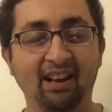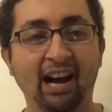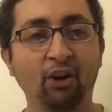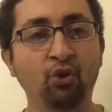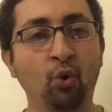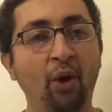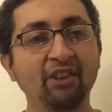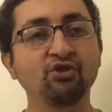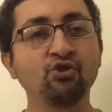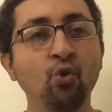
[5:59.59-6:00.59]
How the
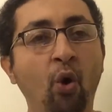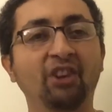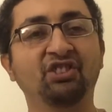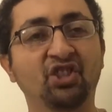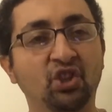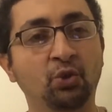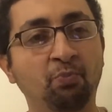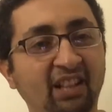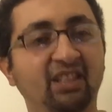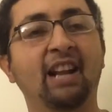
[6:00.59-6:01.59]
way you are
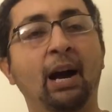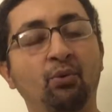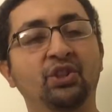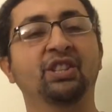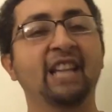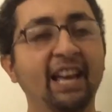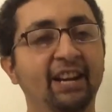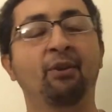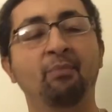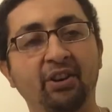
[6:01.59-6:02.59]
disrespecting our
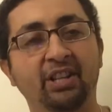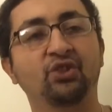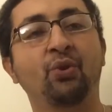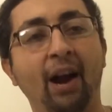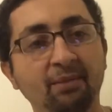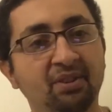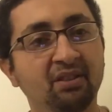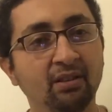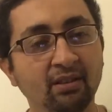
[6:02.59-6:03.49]
Native American tribes